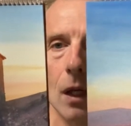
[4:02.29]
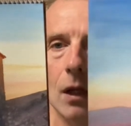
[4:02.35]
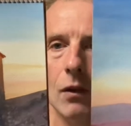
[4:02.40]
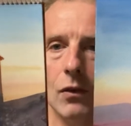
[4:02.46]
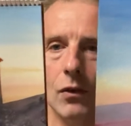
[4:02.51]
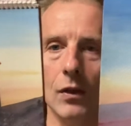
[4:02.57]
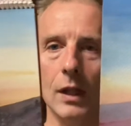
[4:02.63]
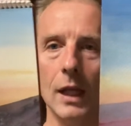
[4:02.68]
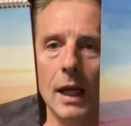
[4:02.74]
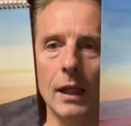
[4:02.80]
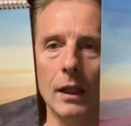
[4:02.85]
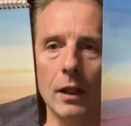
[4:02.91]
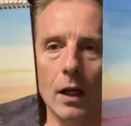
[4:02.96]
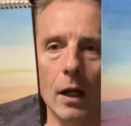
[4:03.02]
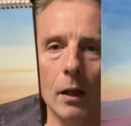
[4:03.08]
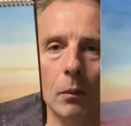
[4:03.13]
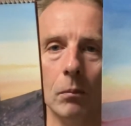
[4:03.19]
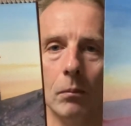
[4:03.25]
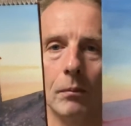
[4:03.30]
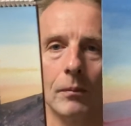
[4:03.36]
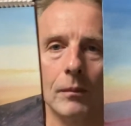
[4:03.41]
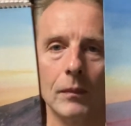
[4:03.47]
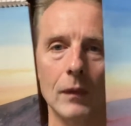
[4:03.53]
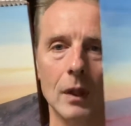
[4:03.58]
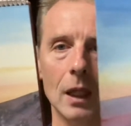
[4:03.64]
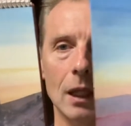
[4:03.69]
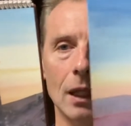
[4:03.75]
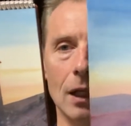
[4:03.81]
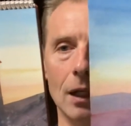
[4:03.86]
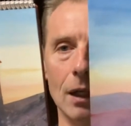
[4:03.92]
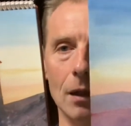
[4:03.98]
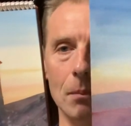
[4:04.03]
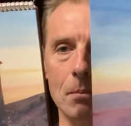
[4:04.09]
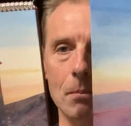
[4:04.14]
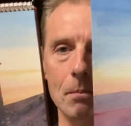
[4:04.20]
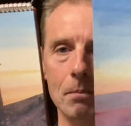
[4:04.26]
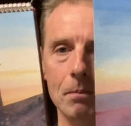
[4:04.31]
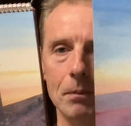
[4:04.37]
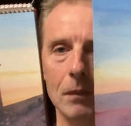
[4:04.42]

So there you go. Um,